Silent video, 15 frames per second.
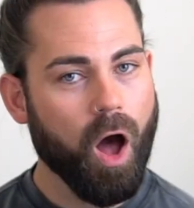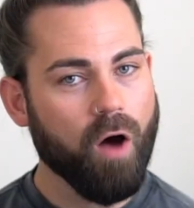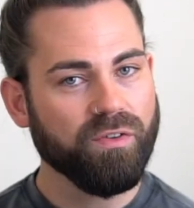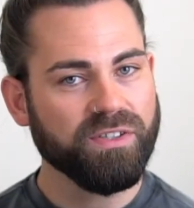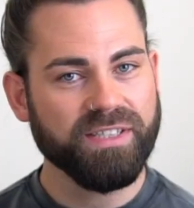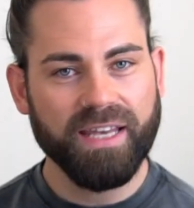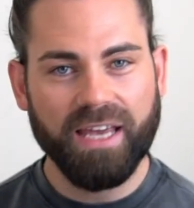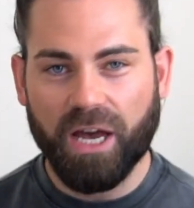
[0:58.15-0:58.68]

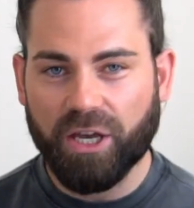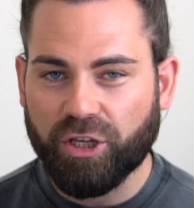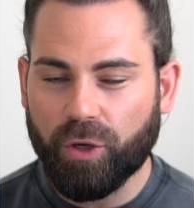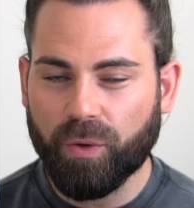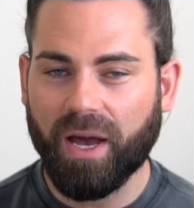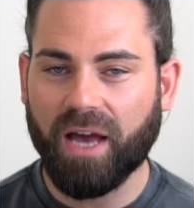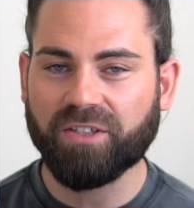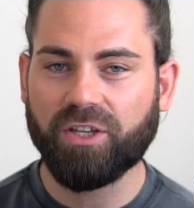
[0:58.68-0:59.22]
Obviously,
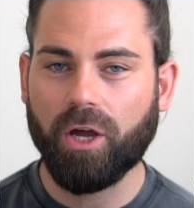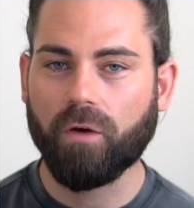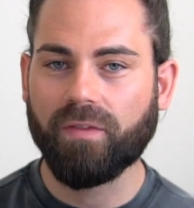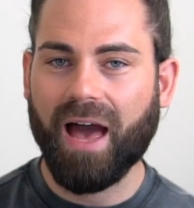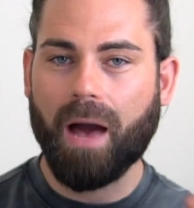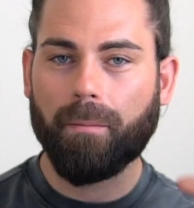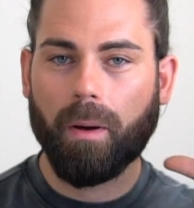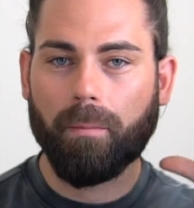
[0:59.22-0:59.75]
you guys know
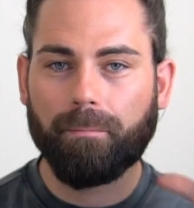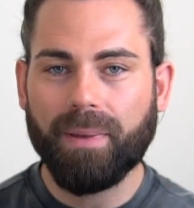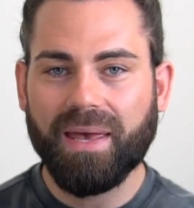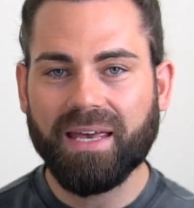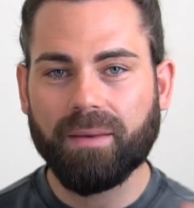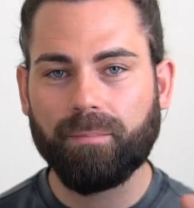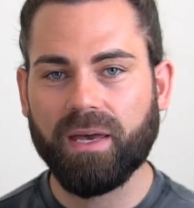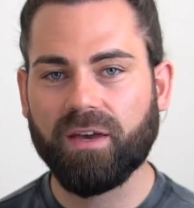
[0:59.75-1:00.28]
that I'm a
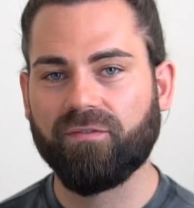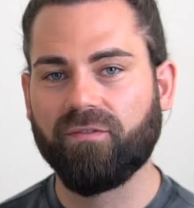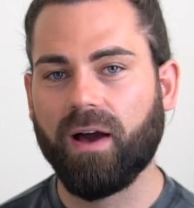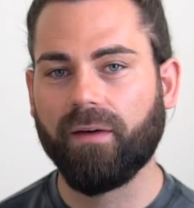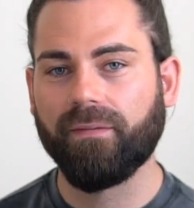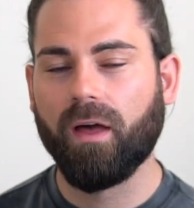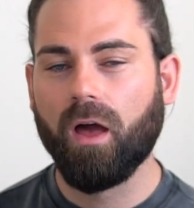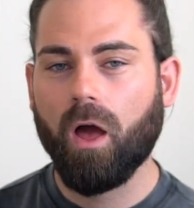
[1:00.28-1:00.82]
big, big
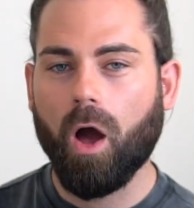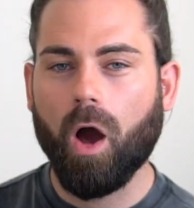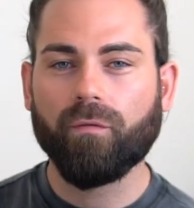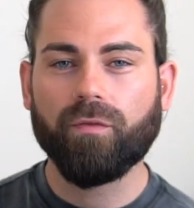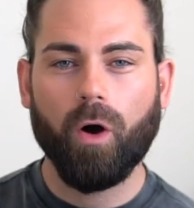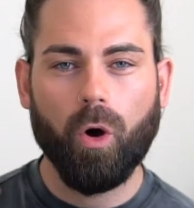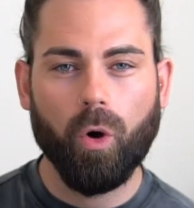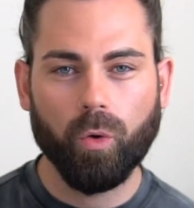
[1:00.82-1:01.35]
fan of
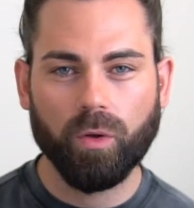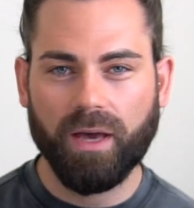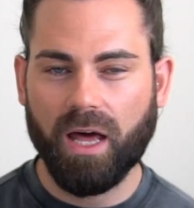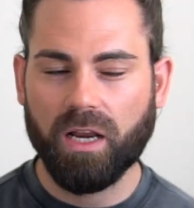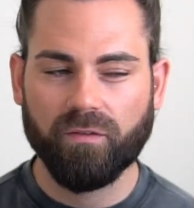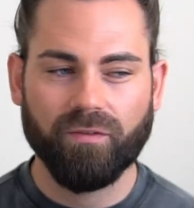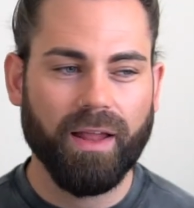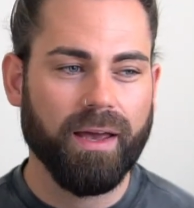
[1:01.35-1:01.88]
the whole
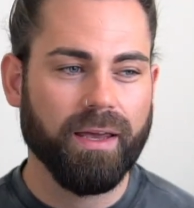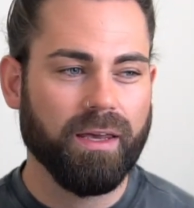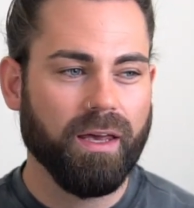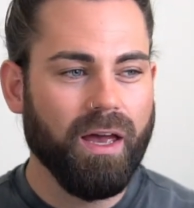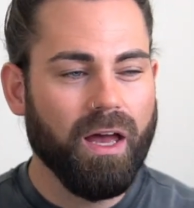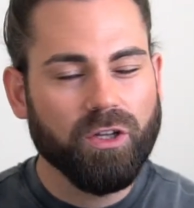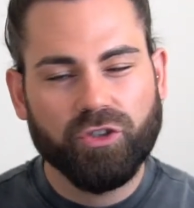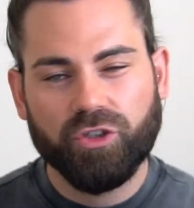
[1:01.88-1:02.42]
kind of like
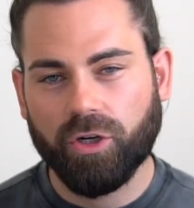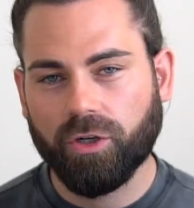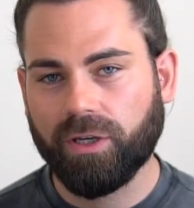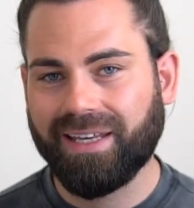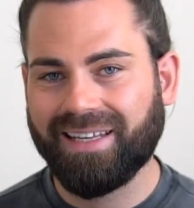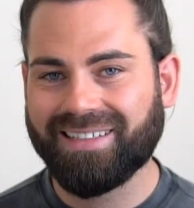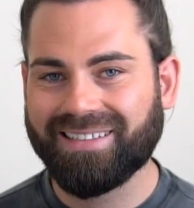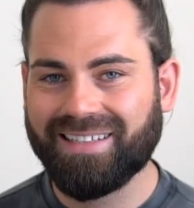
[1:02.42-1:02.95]

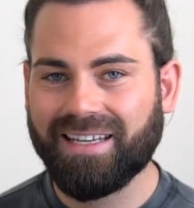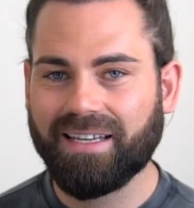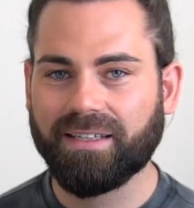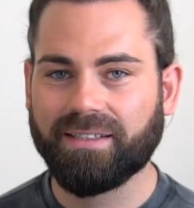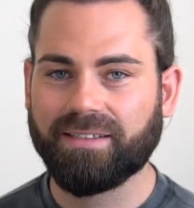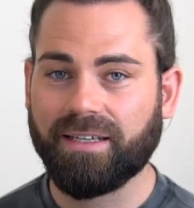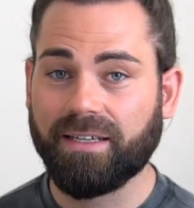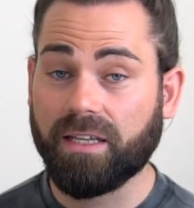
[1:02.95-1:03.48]
chunky sneaker
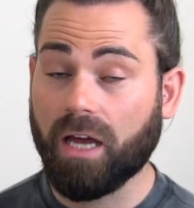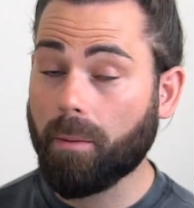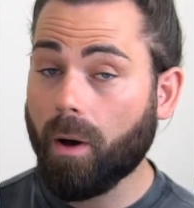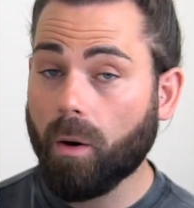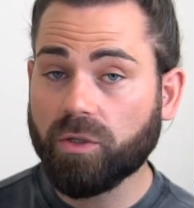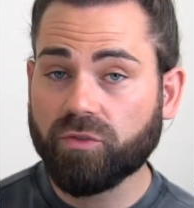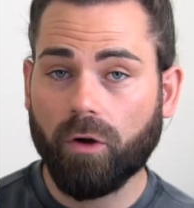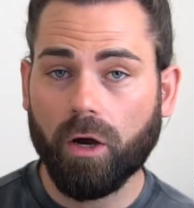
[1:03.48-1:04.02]
scene. I'm always